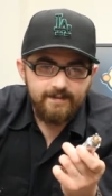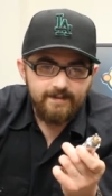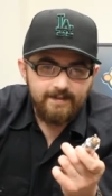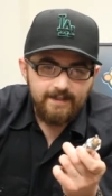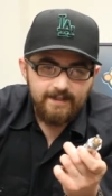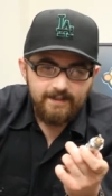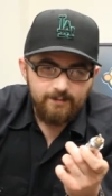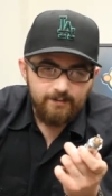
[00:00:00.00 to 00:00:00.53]
to
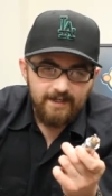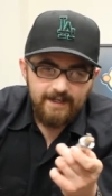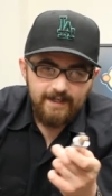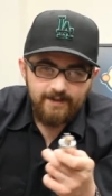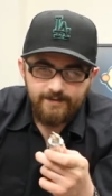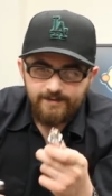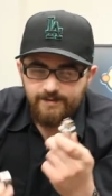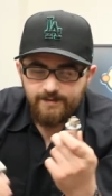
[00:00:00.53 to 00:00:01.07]
get to my
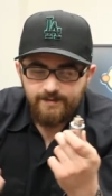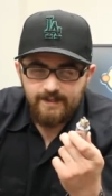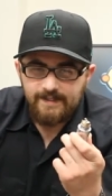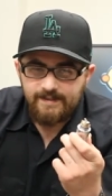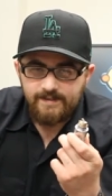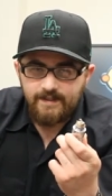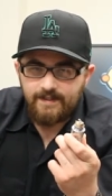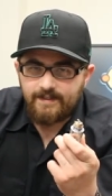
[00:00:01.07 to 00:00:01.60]
house, so
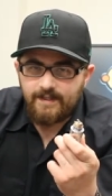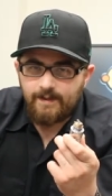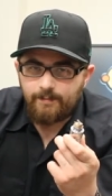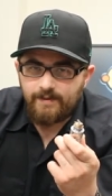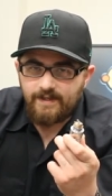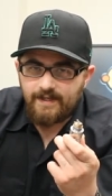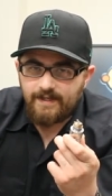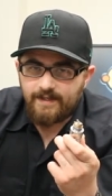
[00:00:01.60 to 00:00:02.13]
that's not that
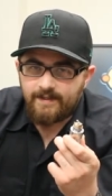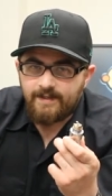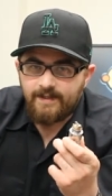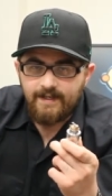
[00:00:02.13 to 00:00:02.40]
bad.